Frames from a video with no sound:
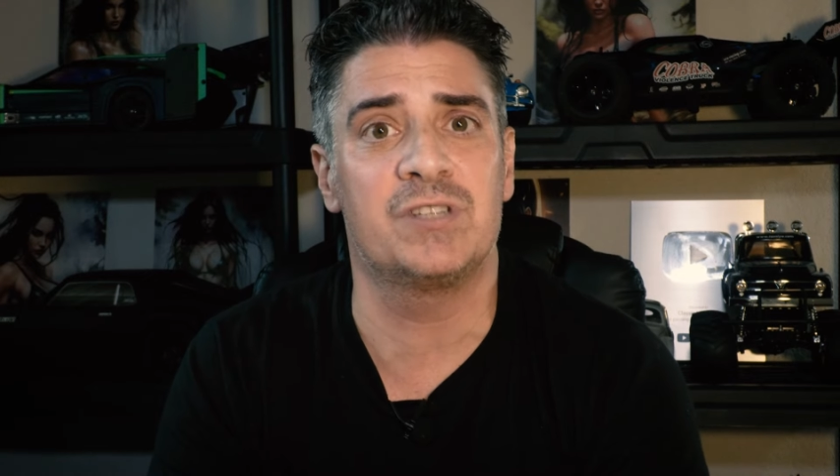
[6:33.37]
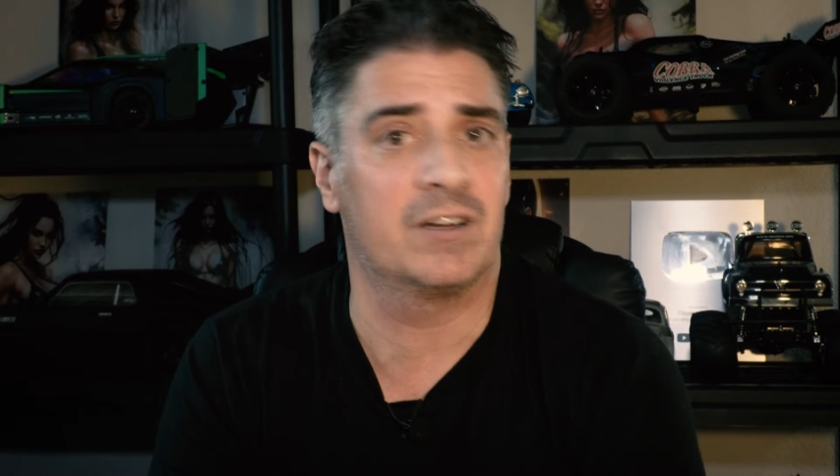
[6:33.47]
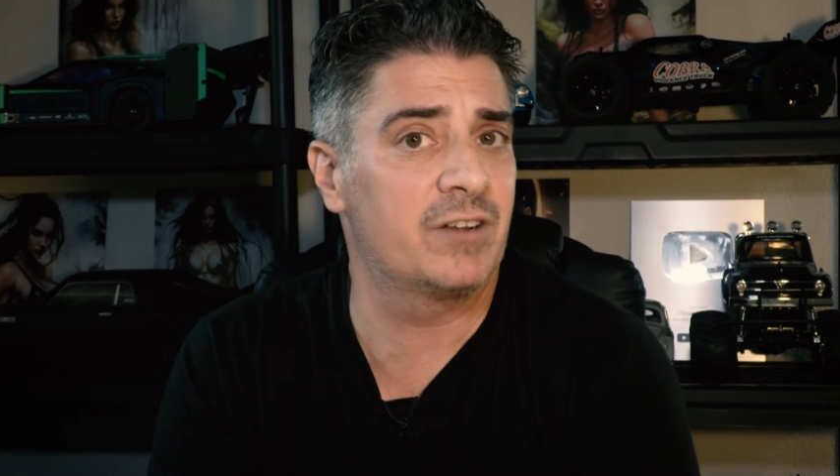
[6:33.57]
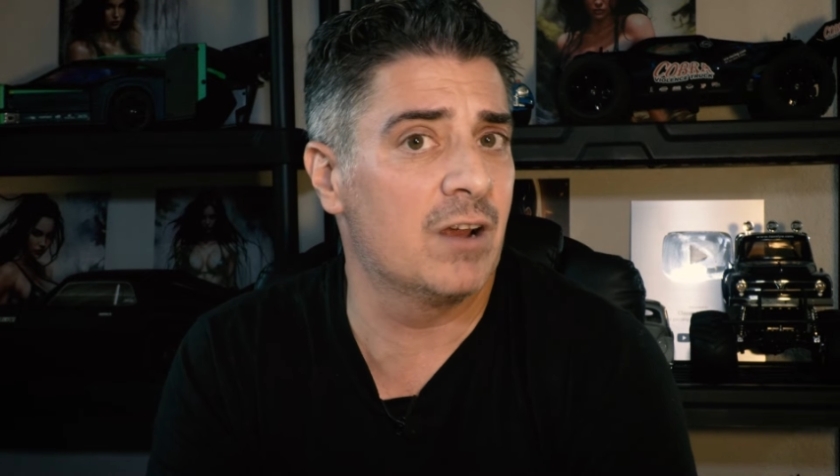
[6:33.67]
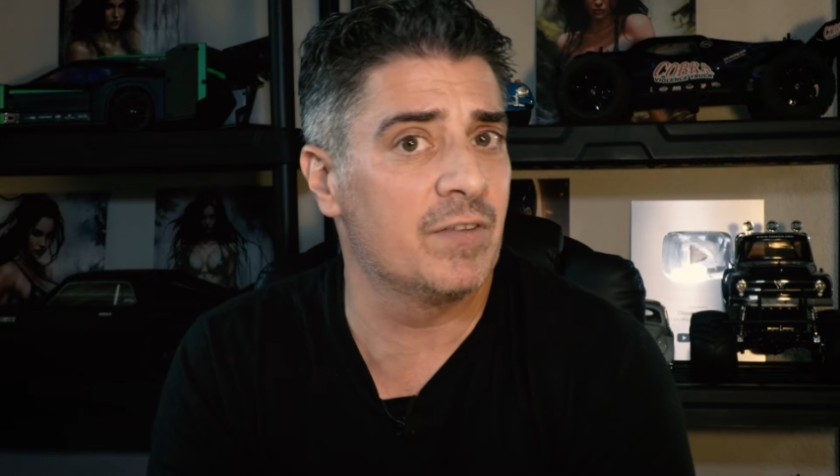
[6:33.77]
I
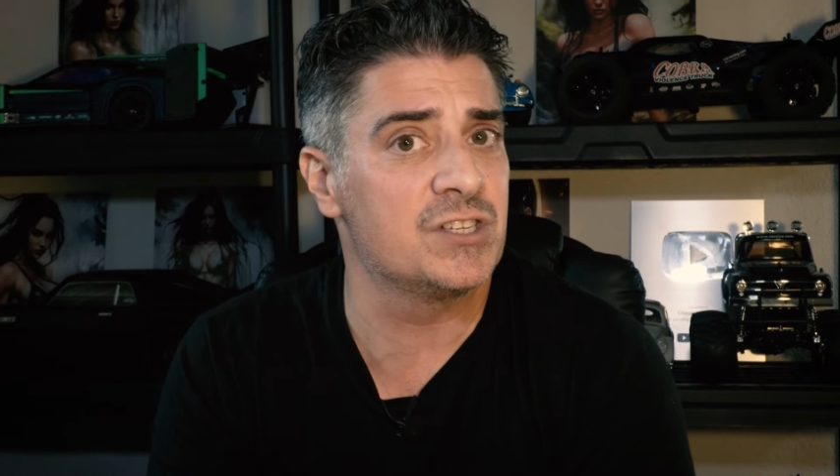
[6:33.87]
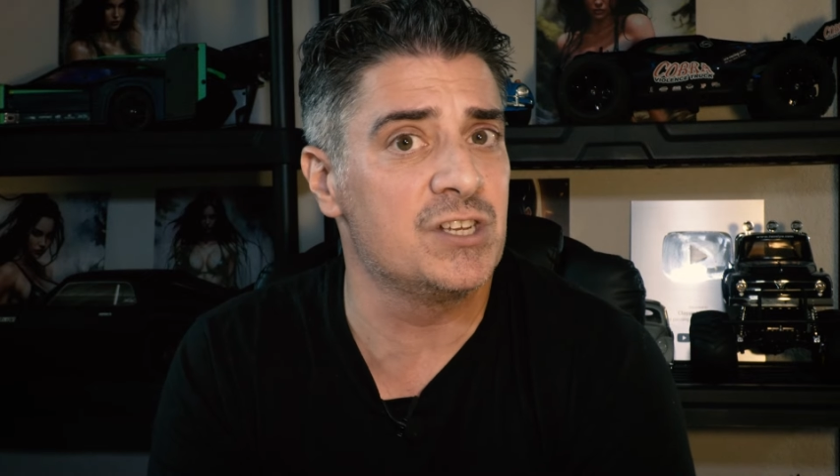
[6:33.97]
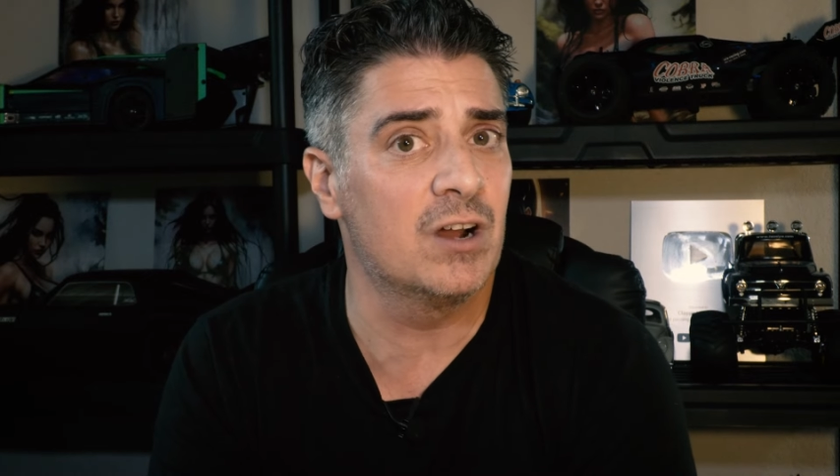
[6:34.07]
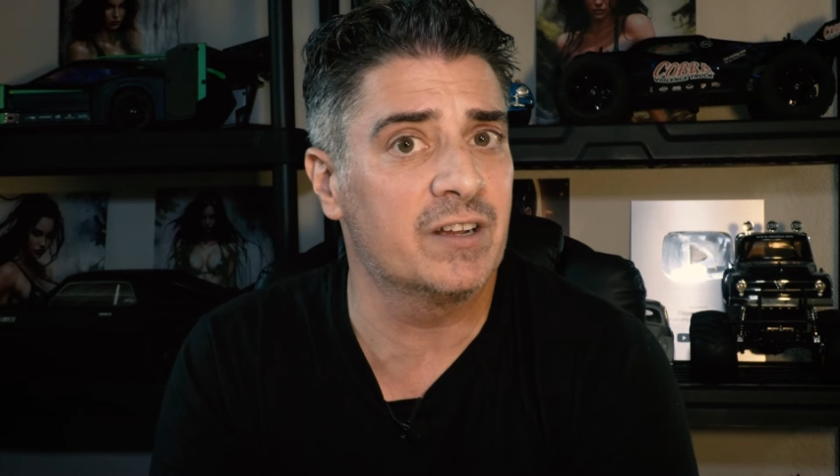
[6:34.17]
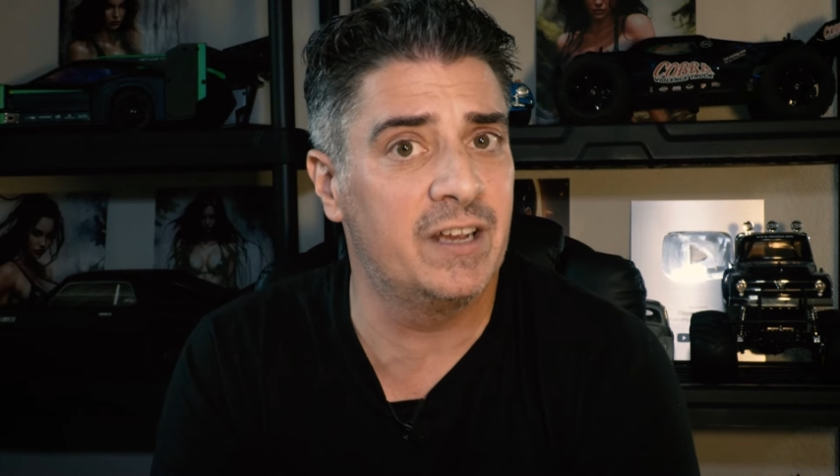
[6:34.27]
don't care if it's a
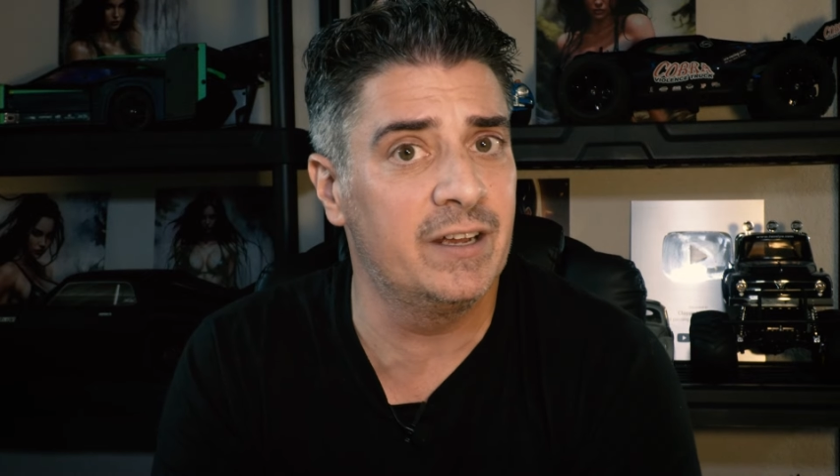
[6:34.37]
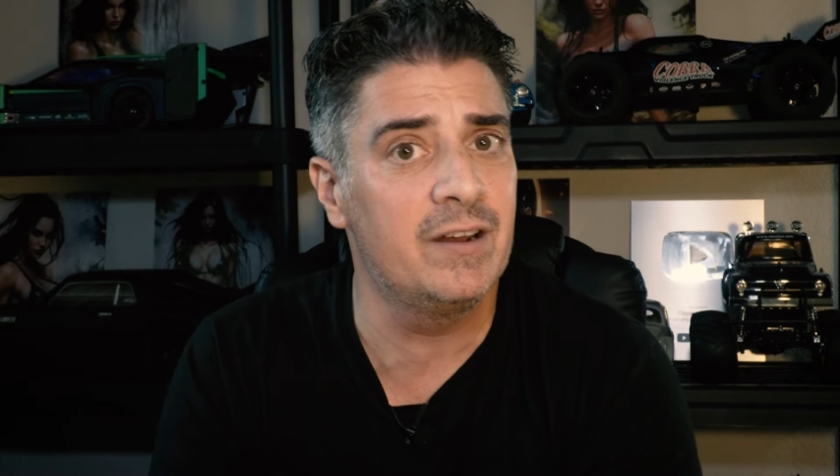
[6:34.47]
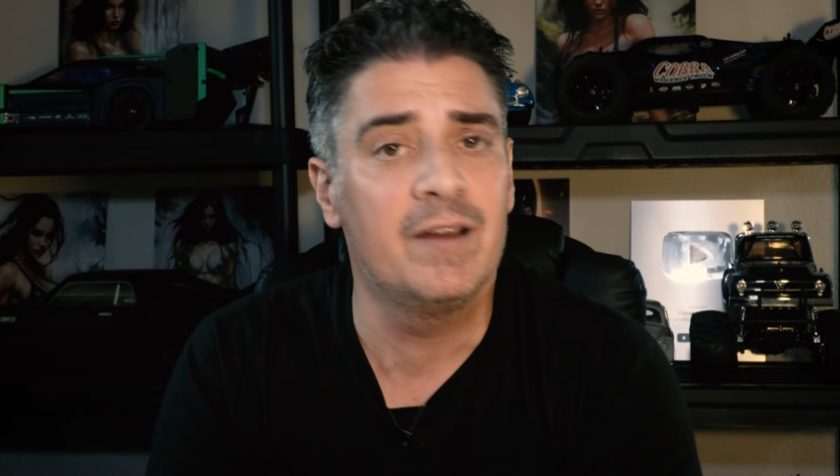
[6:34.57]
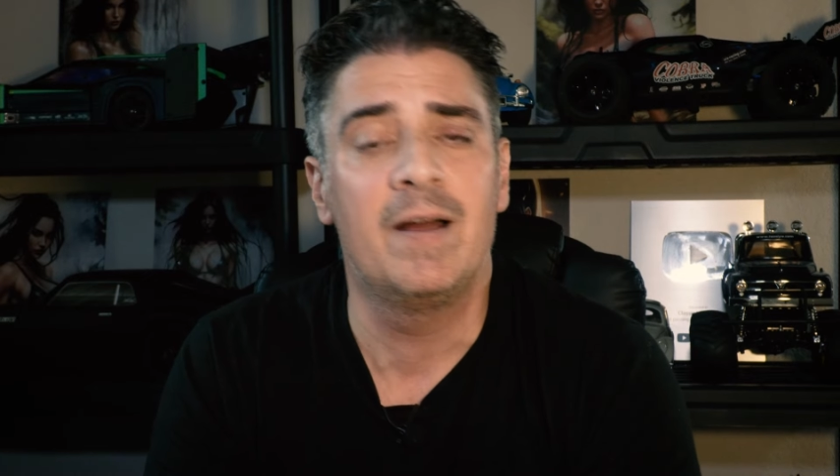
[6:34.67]
young kid,